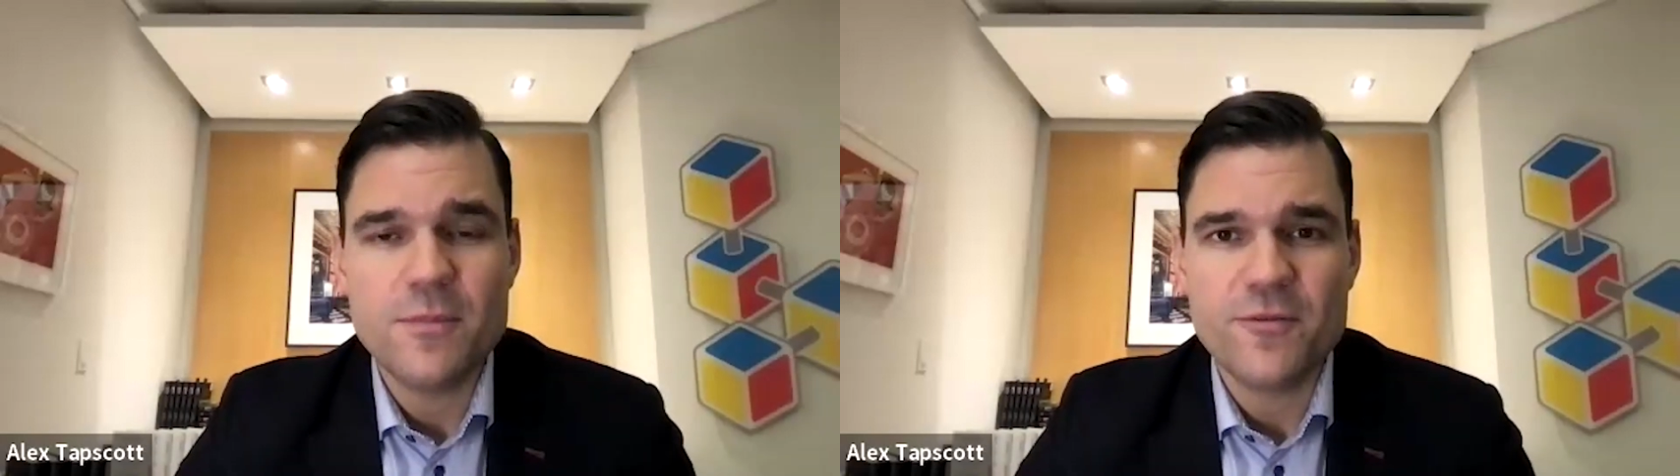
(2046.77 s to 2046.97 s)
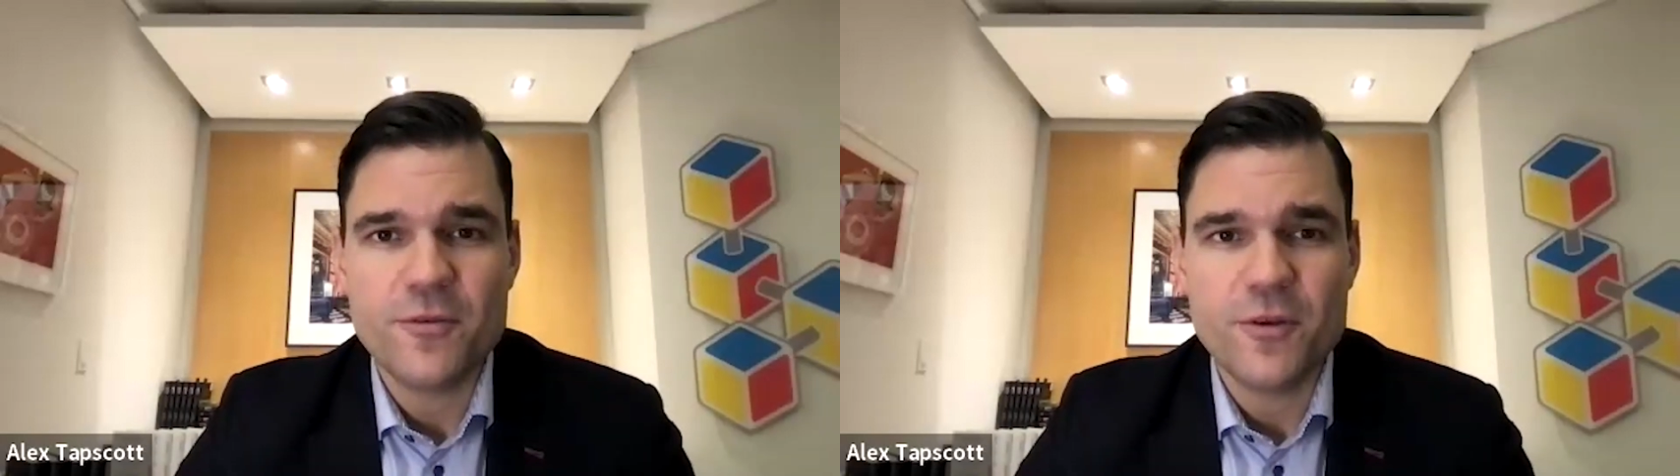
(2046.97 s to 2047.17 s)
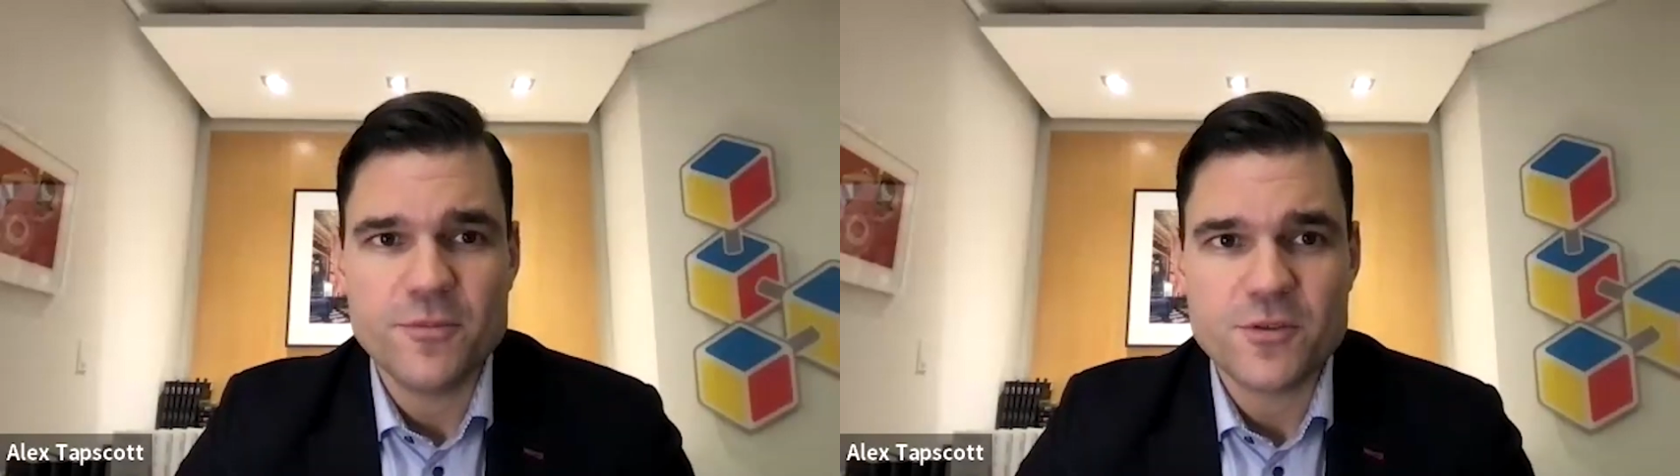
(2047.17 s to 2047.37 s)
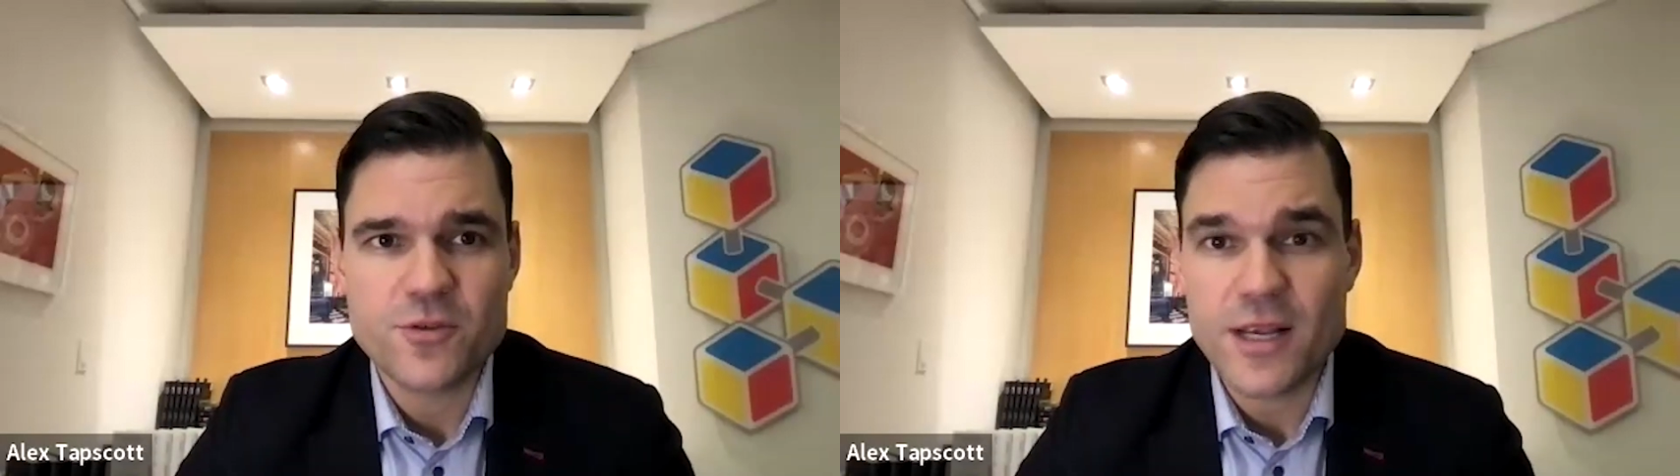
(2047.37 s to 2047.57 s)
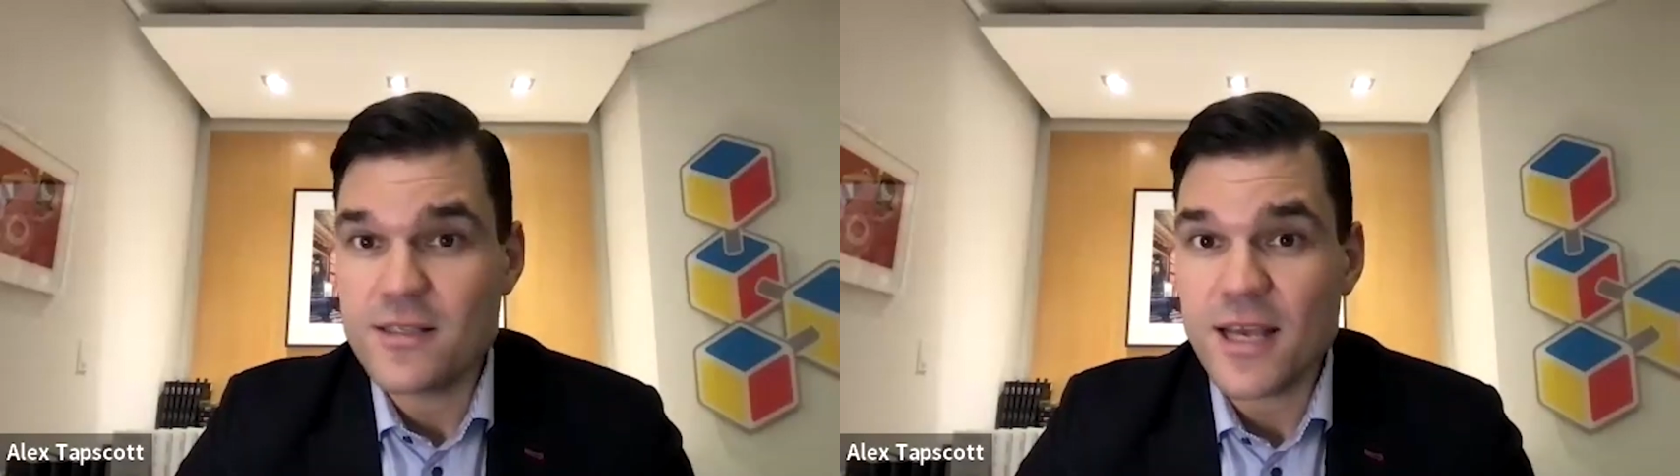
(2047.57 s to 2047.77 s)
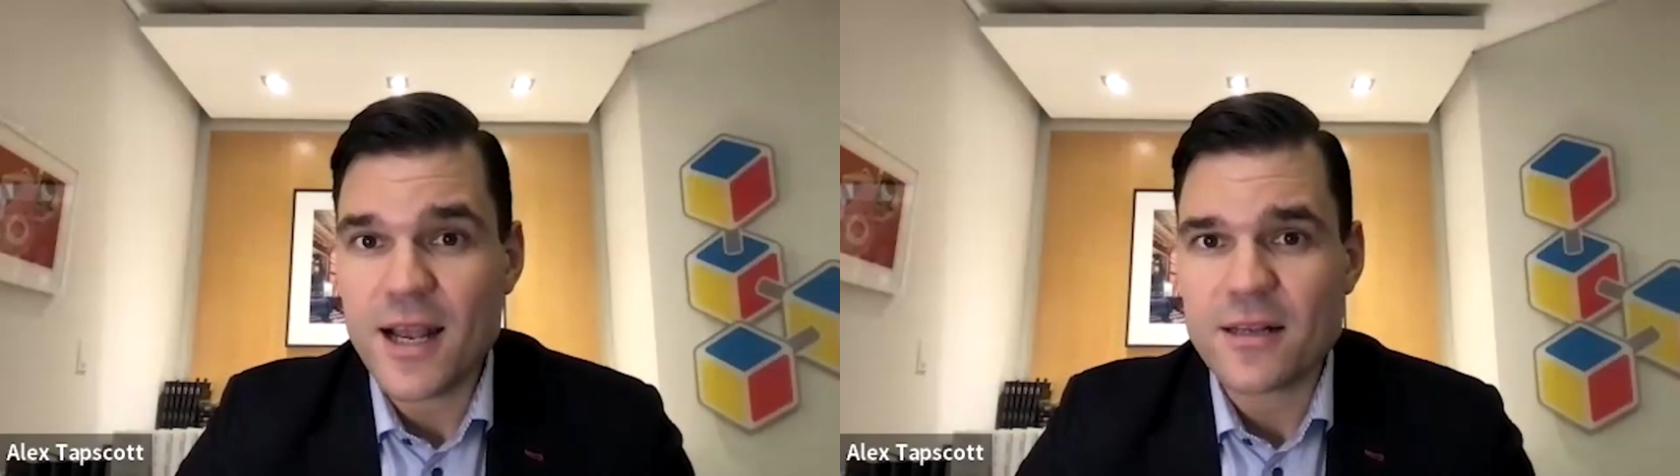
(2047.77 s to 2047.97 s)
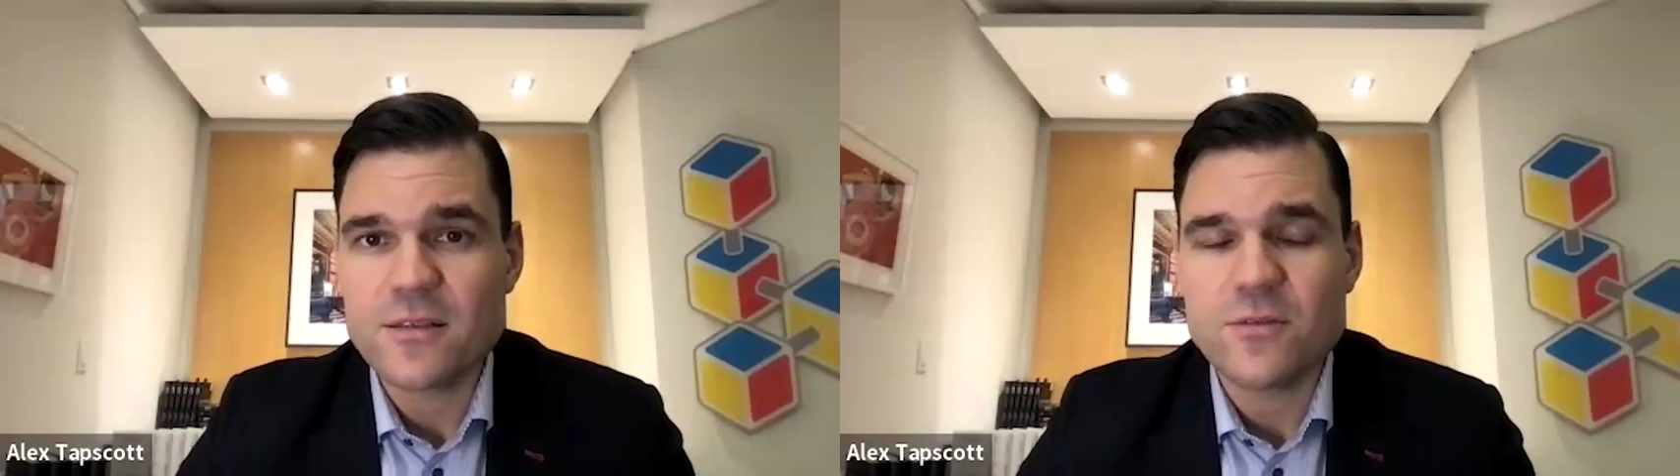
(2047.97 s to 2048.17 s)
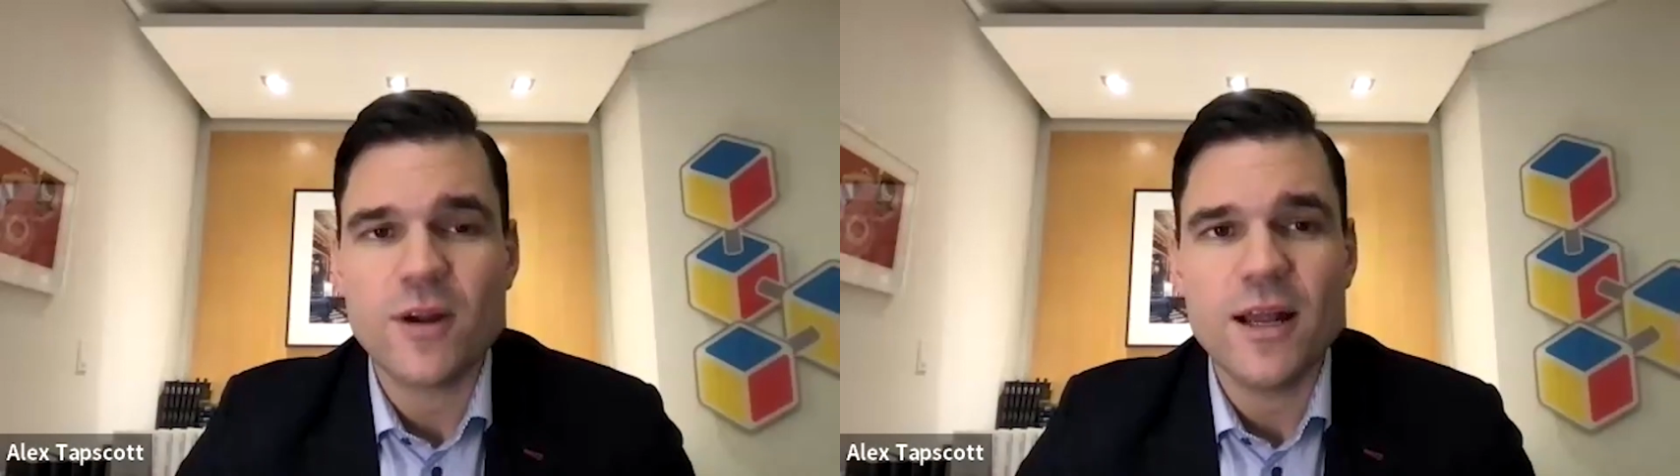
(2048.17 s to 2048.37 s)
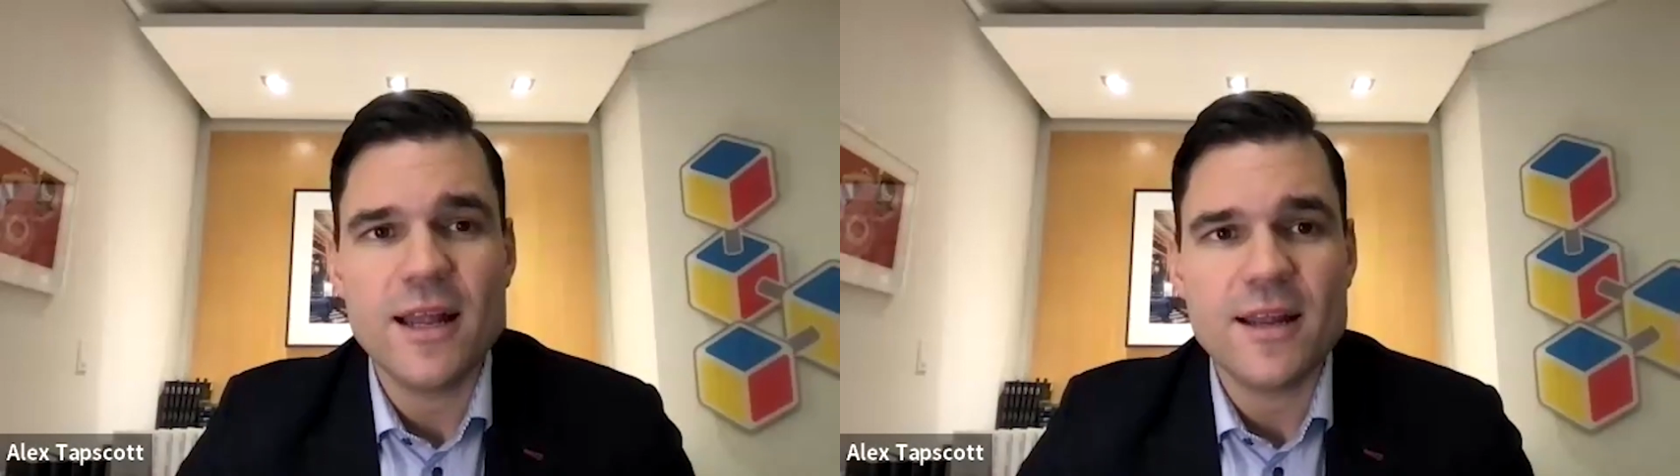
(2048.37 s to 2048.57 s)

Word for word: the freedom to transact, right?